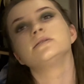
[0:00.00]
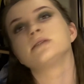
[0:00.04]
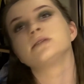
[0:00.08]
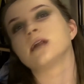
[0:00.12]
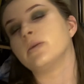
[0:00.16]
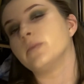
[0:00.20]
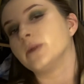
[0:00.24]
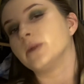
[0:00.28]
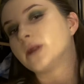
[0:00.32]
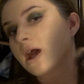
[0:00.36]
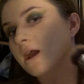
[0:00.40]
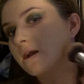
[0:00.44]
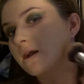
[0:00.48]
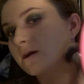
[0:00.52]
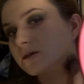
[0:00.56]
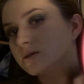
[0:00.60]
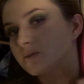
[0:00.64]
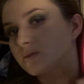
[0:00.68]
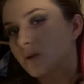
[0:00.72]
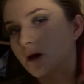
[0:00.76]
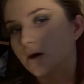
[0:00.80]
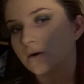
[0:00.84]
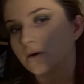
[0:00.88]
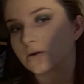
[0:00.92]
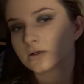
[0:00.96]
down my neck as
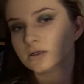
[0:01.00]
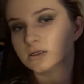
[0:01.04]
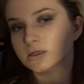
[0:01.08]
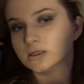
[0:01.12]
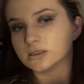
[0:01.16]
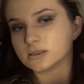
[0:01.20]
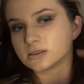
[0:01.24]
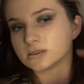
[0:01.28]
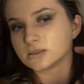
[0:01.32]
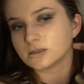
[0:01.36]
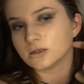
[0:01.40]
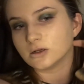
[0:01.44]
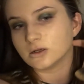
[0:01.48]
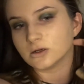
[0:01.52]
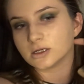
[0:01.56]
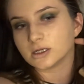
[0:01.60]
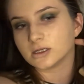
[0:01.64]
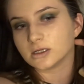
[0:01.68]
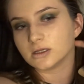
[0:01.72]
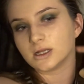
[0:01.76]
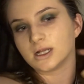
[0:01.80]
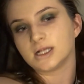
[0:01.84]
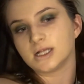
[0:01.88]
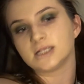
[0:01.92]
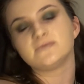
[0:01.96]
well because, like in
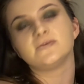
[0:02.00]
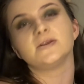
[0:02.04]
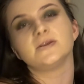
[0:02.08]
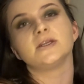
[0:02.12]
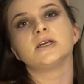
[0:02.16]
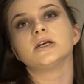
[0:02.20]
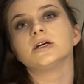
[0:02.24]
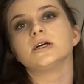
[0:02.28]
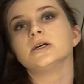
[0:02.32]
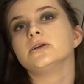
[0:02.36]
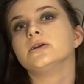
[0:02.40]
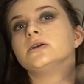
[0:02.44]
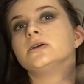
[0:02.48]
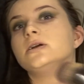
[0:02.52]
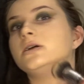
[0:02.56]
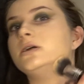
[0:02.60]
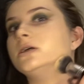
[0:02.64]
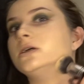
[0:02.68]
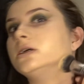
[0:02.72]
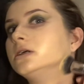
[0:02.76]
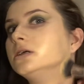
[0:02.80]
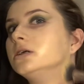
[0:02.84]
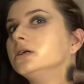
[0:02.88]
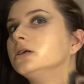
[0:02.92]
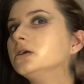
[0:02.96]
the last video,
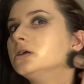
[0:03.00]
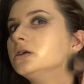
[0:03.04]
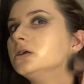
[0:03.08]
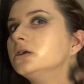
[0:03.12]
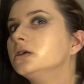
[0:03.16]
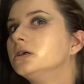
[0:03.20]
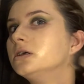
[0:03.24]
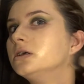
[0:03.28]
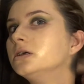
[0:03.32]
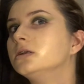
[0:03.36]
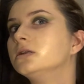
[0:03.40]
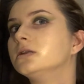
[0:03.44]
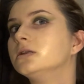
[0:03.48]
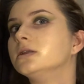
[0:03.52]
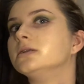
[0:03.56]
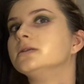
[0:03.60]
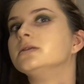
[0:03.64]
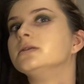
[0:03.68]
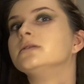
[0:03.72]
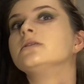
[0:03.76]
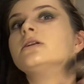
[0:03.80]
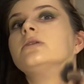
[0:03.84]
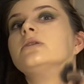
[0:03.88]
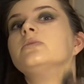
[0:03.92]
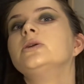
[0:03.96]
this
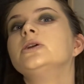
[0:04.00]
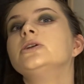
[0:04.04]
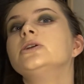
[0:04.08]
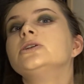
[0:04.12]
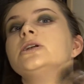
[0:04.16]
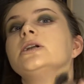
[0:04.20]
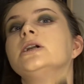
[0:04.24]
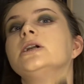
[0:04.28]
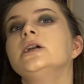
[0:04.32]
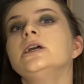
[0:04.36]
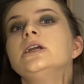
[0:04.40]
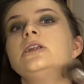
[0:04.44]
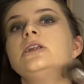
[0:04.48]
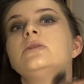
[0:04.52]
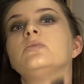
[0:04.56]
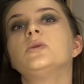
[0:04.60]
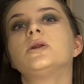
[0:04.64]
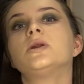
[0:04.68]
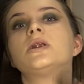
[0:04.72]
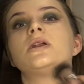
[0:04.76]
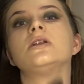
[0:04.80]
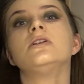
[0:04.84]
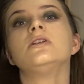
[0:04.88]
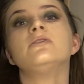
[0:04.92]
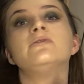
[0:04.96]
is not my shade.
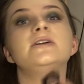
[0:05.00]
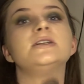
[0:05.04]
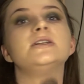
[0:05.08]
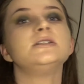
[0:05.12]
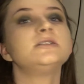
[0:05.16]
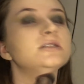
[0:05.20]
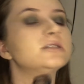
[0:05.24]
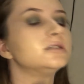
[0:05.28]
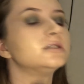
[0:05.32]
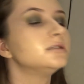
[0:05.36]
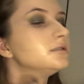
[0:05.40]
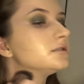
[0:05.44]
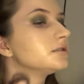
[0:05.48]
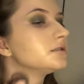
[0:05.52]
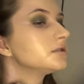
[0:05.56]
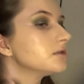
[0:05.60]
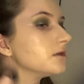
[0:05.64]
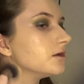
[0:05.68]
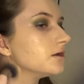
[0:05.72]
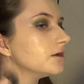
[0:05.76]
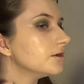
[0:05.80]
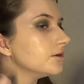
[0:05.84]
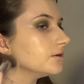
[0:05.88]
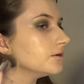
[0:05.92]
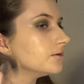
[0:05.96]
So,
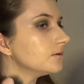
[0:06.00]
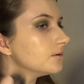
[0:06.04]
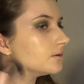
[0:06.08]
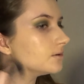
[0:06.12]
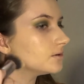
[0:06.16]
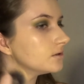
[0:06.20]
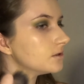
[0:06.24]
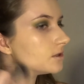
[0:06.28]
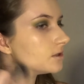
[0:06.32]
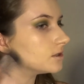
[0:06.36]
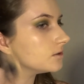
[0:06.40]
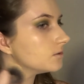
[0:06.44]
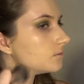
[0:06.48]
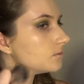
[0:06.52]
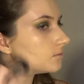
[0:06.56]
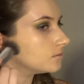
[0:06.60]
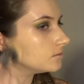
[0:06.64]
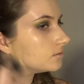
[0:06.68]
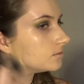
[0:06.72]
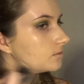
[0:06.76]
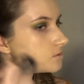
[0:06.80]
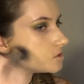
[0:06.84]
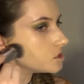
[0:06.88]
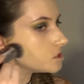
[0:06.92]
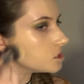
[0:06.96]

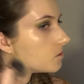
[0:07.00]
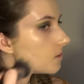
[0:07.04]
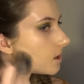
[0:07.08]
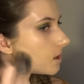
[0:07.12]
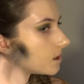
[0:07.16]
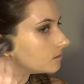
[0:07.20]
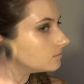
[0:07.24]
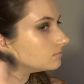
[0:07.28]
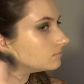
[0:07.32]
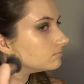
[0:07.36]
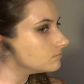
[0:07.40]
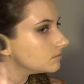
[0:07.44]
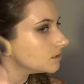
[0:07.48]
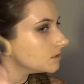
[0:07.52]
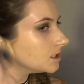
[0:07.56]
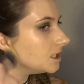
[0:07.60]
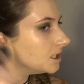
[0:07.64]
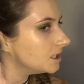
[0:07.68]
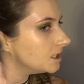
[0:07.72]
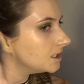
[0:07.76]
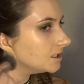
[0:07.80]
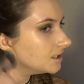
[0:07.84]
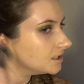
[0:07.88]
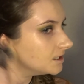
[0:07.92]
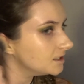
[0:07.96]
oh well.
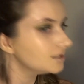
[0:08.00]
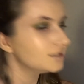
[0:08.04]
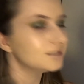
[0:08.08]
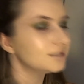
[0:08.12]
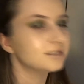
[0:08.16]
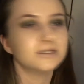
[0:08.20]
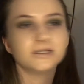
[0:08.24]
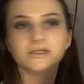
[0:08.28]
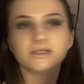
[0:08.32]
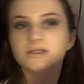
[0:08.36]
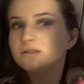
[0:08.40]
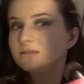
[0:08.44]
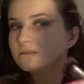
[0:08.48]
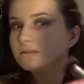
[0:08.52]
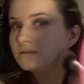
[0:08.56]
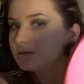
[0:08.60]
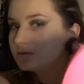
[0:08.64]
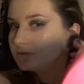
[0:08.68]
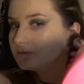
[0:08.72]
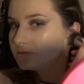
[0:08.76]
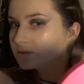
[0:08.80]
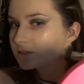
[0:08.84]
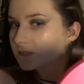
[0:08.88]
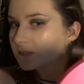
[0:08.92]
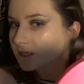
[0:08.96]
I'm
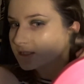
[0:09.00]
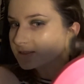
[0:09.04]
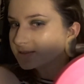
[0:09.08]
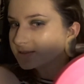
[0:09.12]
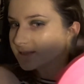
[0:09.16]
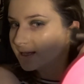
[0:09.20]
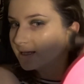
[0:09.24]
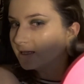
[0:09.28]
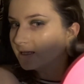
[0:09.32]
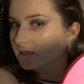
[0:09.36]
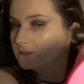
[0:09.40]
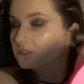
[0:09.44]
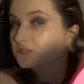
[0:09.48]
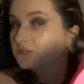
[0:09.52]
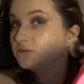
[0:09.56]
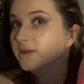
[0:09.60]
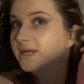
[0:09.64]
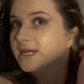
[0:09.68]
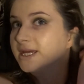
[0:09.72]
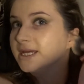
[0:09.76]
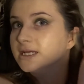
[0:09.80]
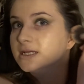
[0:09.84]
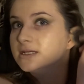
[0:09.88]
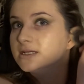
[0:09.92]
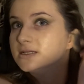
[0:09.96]
just going to take it into my
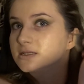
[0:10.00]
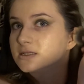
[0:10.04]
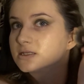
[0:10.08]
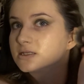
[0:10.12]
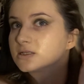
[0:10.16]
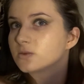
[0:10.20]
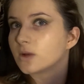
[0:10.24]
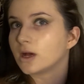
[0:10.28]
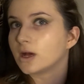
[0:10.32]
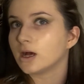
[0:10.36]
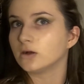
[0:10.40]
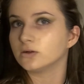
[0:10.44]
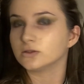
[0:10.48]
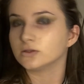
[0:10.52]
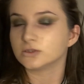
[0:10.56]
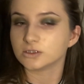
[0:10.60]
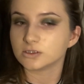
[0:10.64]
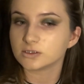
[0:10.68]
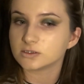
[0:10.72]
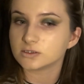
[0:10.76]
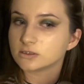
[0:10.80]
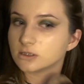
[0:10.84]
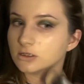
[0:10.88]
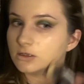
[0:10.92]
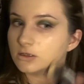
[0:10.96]
ears as well,
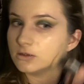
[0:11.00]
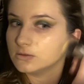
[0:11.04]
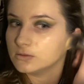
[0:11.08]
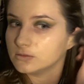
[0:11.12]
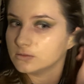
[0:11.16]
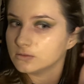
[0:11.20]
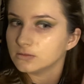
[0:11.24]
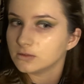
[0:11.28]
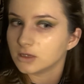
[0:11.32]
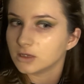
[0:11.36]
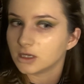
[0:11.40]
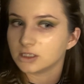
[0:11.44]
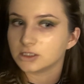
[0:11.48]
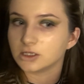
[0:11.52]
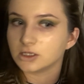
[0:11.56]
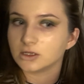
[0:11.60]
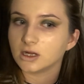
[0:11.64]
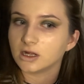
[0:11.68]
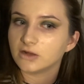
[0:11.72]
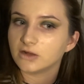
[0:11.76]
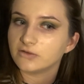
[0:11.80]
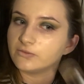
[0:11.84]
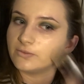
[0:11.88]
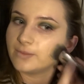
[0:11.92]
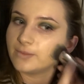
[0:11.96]
just so I don't
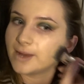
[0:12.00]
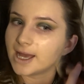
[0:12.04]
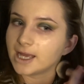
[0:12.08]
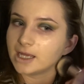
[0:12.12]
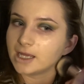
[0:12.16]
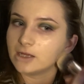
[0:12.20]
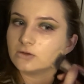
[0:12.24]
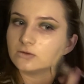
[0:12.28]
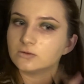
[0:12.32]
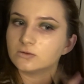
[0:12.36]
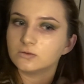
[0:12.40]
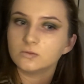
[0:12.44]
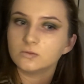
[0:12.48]
have pale.